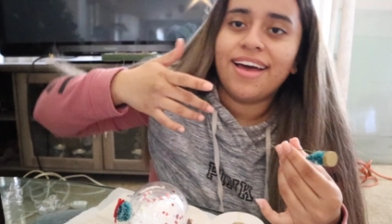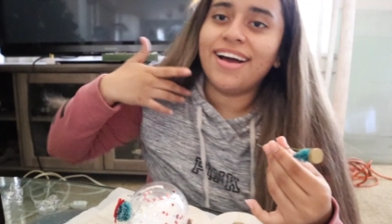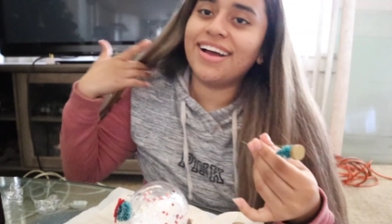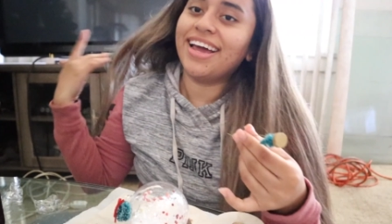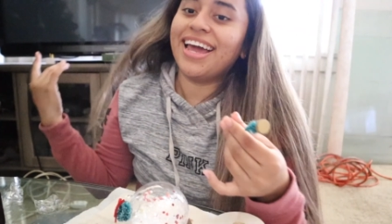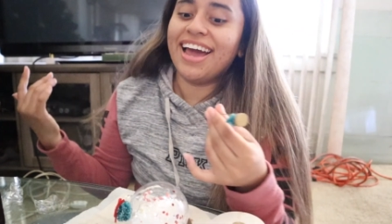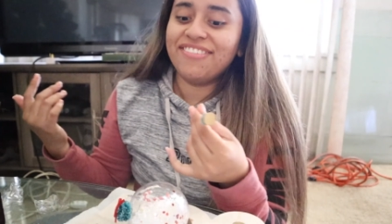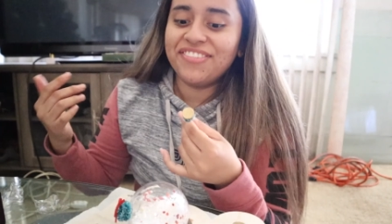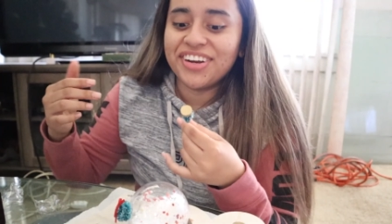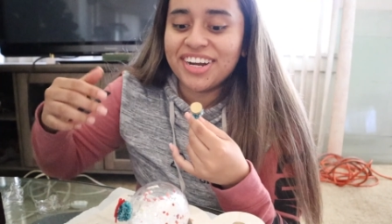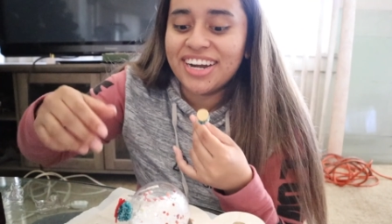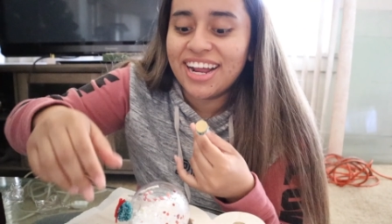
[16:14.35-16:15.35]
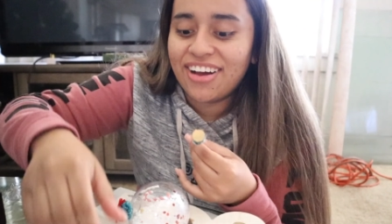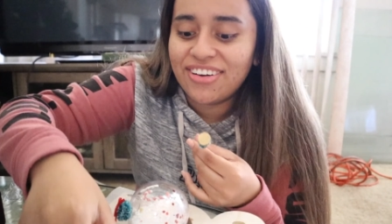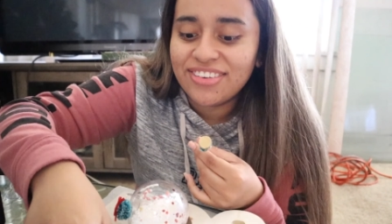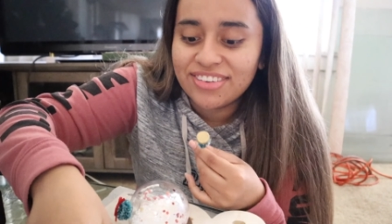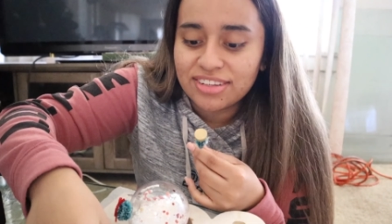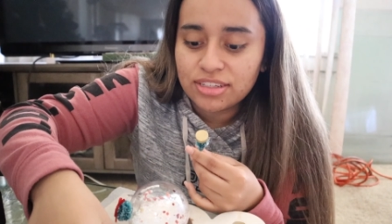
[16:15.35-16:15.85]
Okay, I figured it
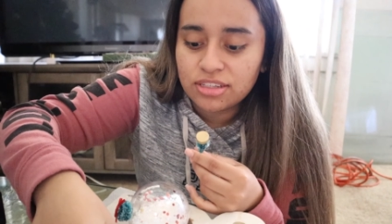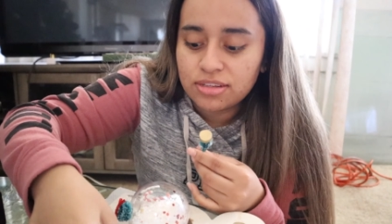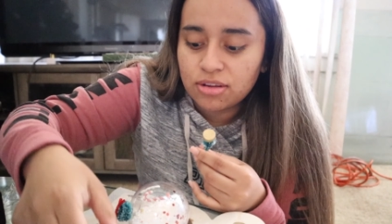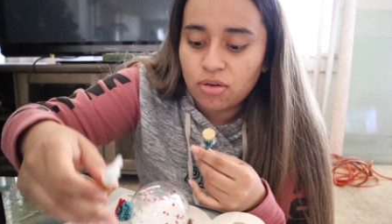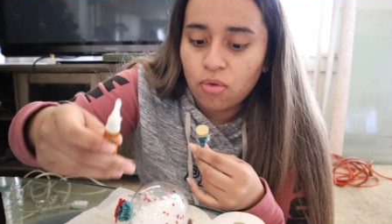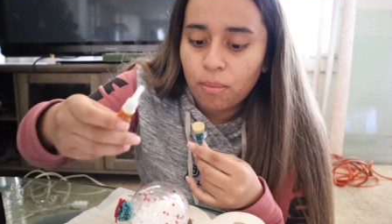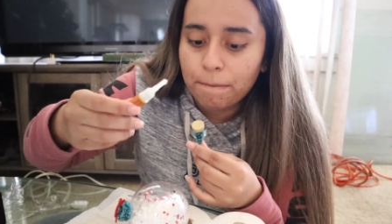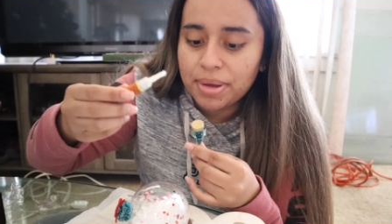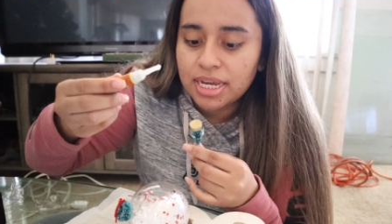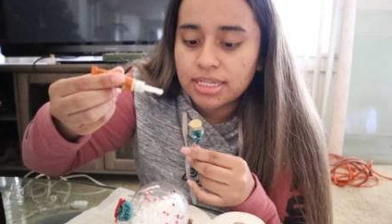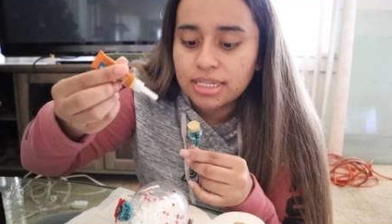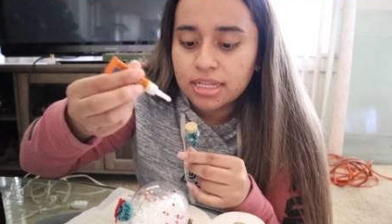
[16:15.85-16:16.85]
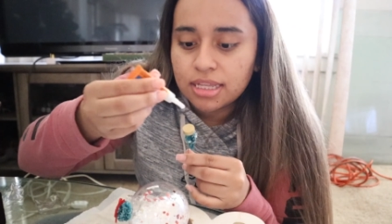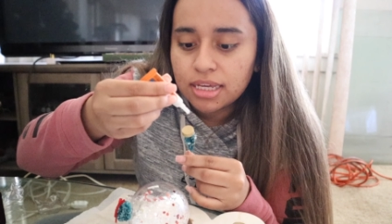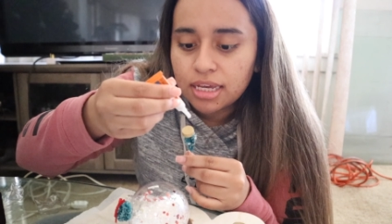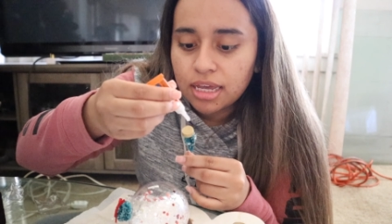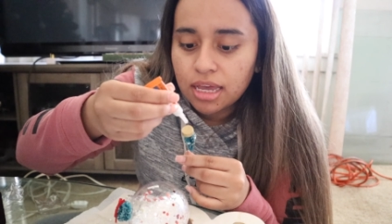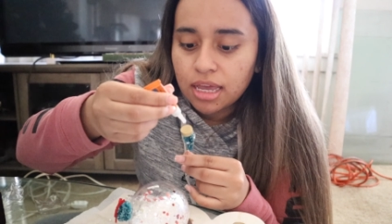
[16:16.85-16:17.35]
out. So
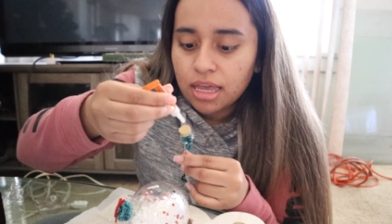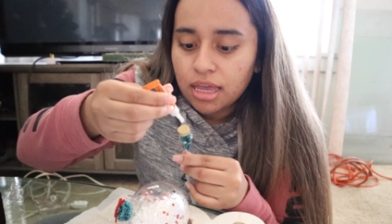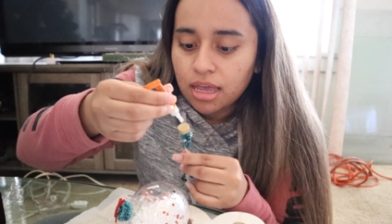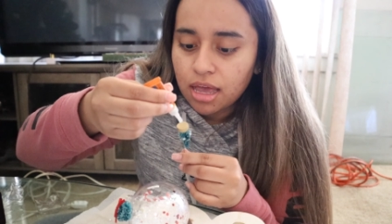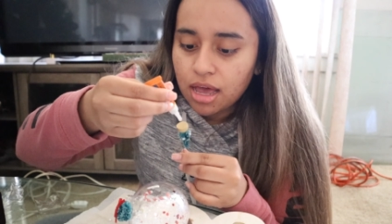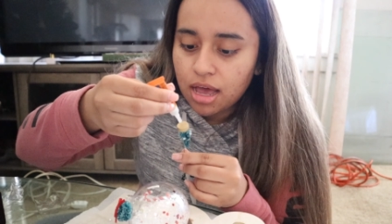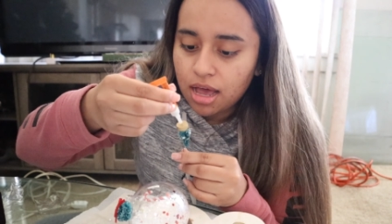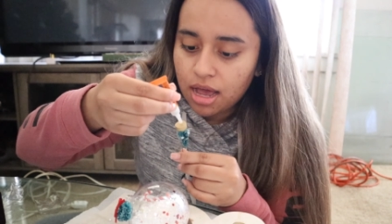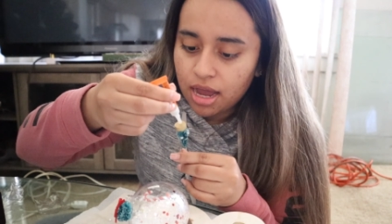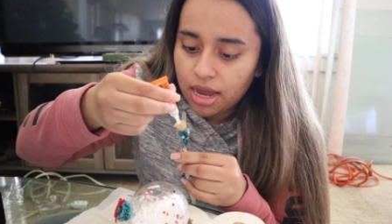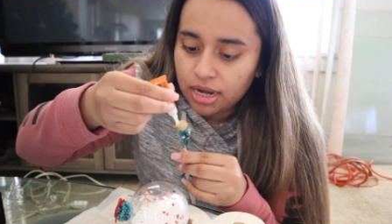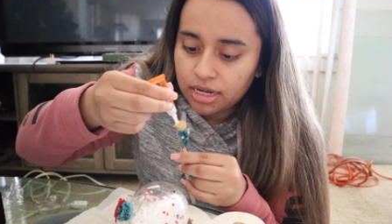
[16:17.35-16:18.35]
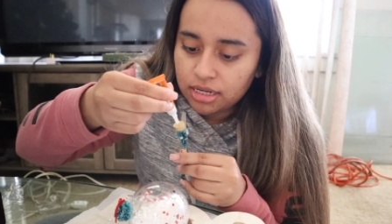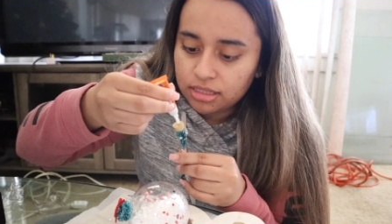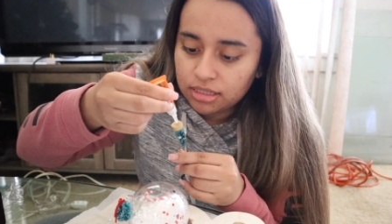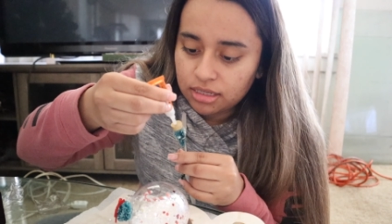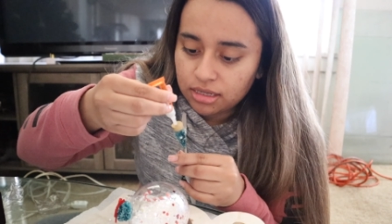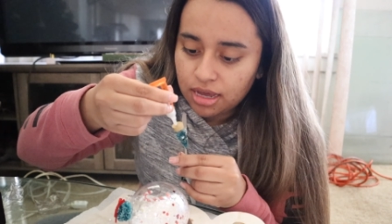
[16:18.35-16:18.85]
basically, I need
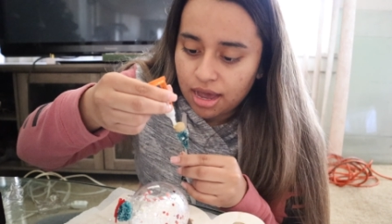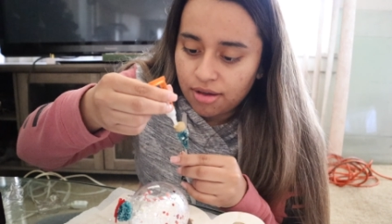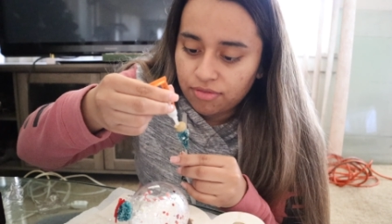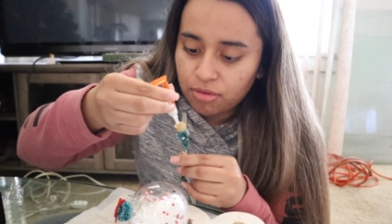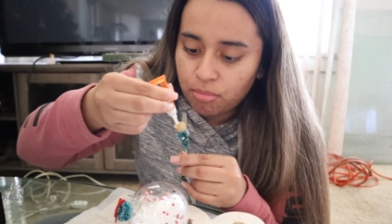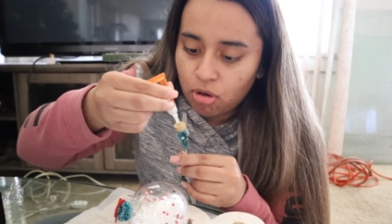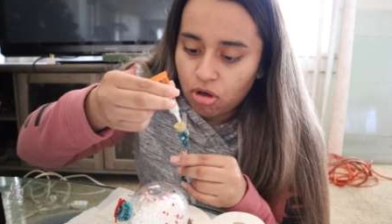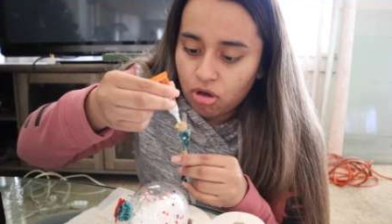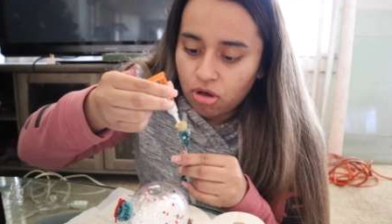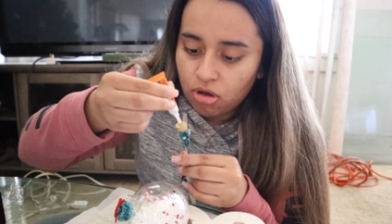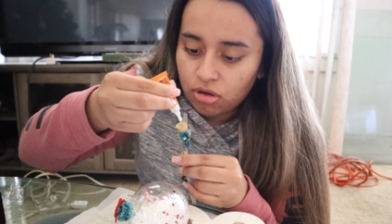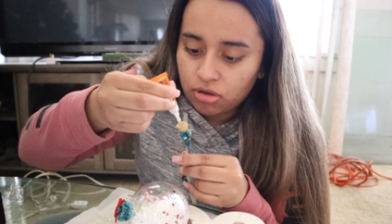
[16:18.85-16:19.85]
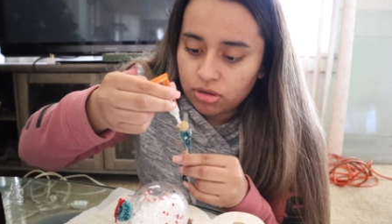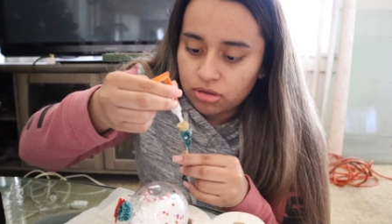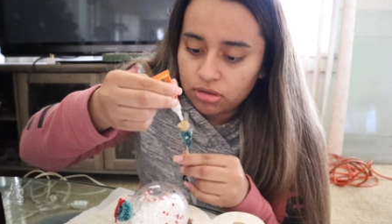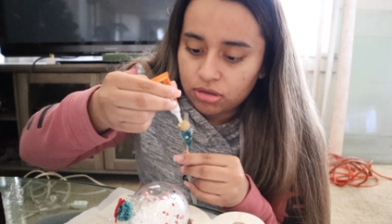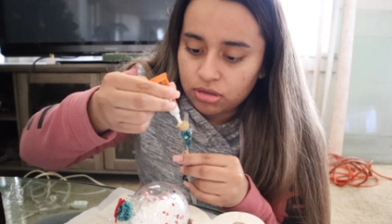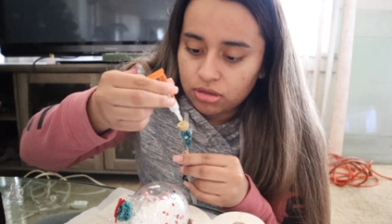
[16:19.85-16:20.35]
to have the ball
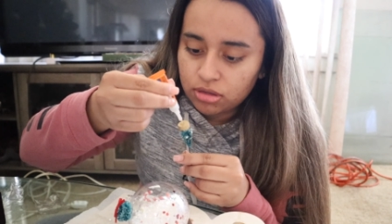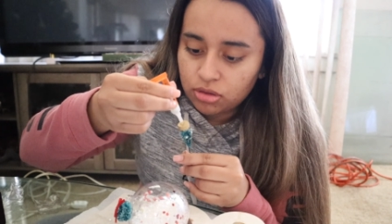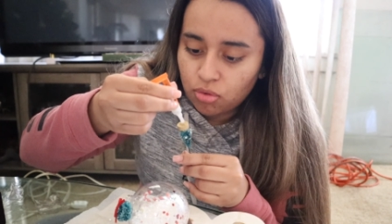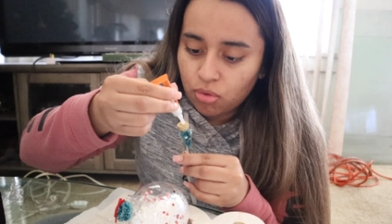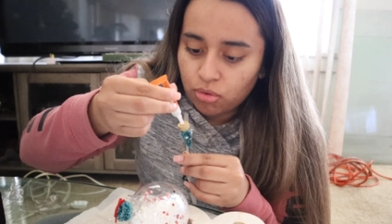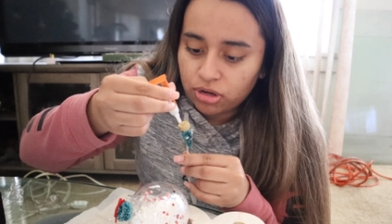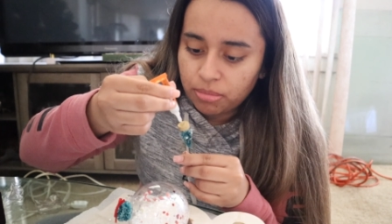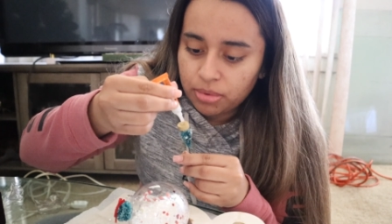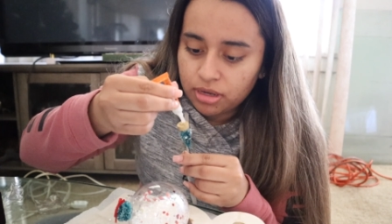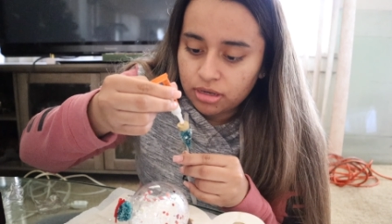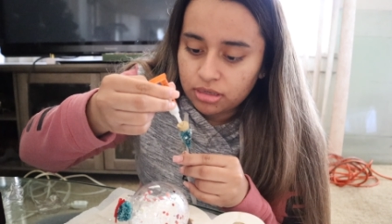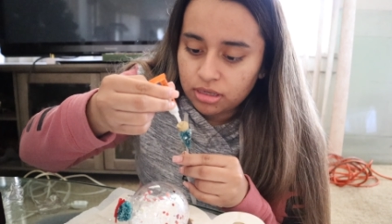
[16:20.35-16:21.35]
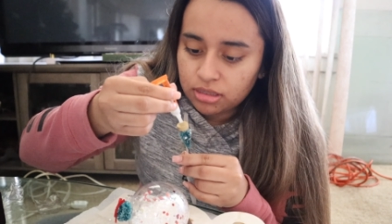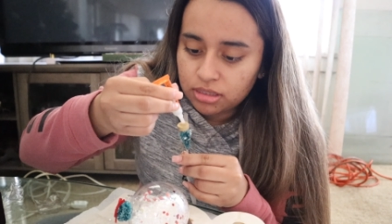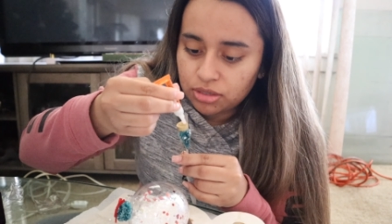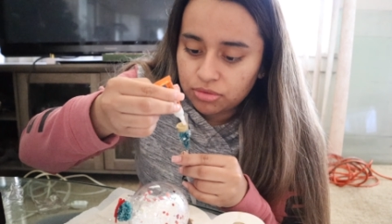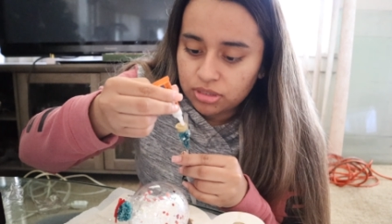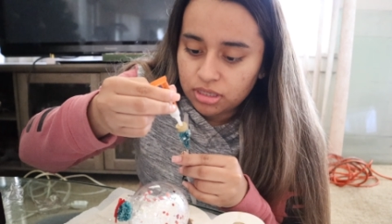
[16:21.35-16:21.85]
the ornament
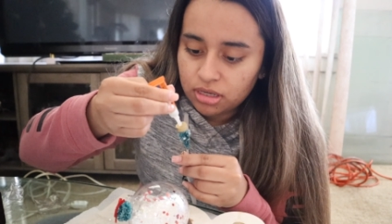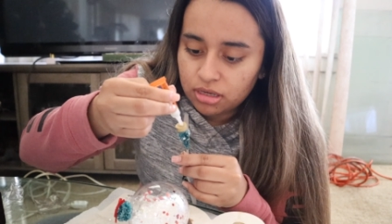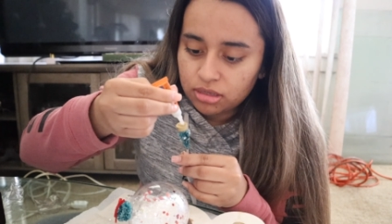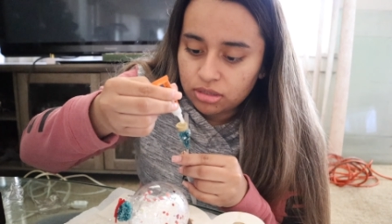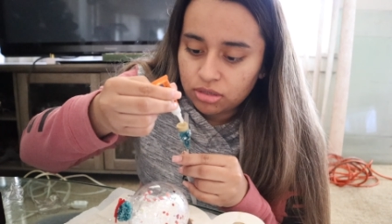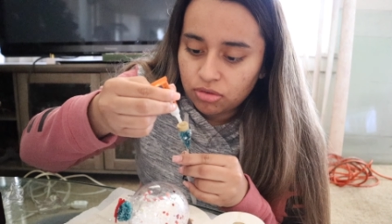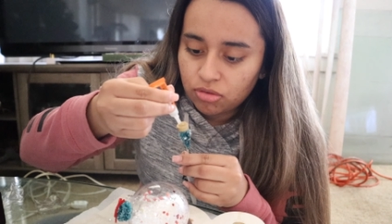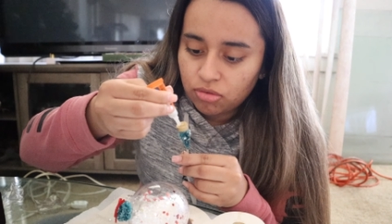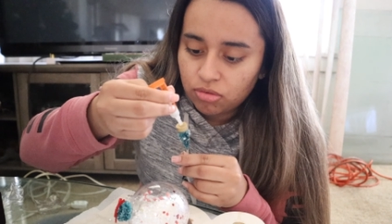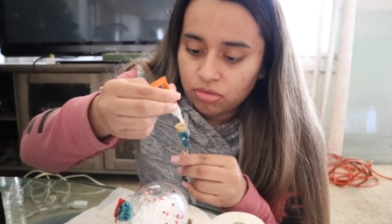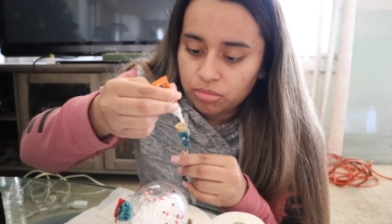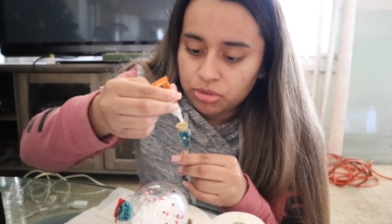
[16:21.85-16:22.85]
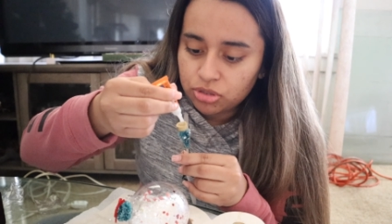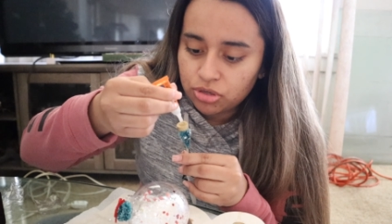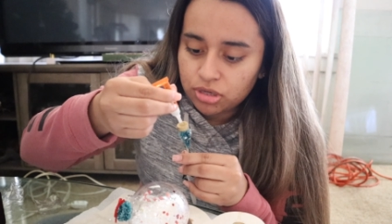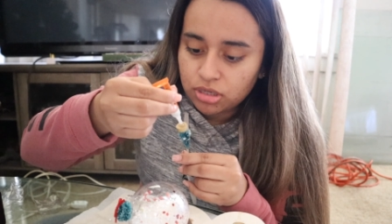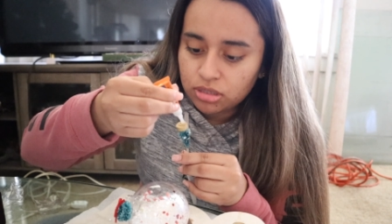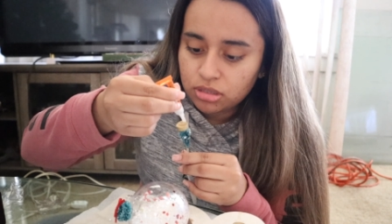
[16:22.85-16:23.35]
tilted. So let me
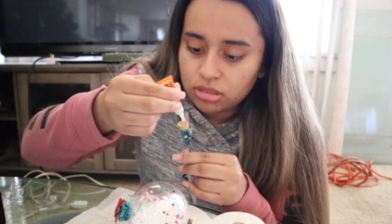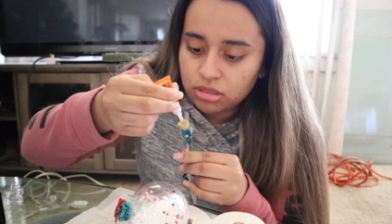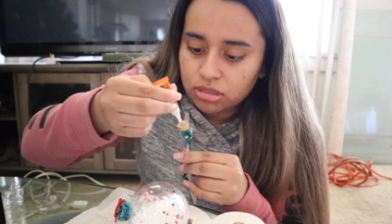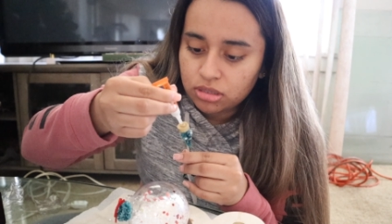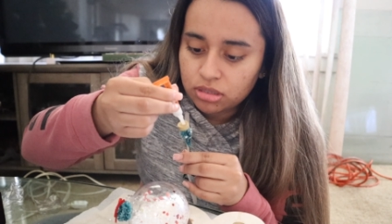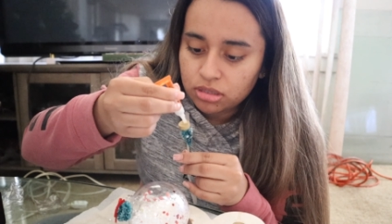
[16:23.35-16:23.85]
show you guys.